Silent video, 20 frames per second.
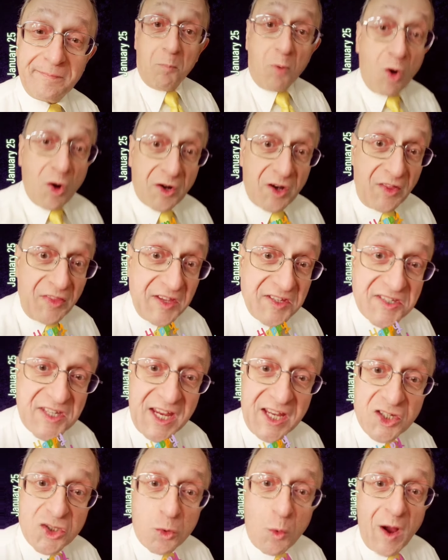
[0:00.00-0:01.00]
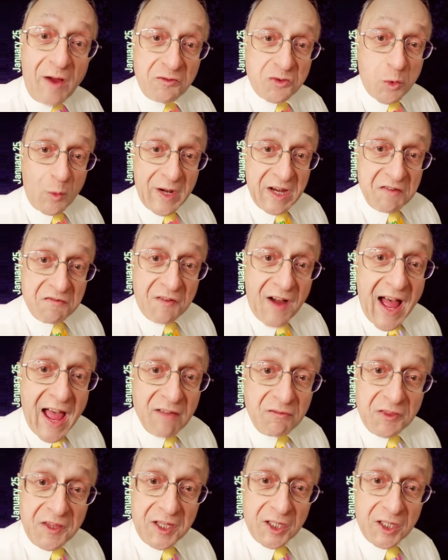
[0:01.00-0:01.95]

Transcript: Born on this day in 1225,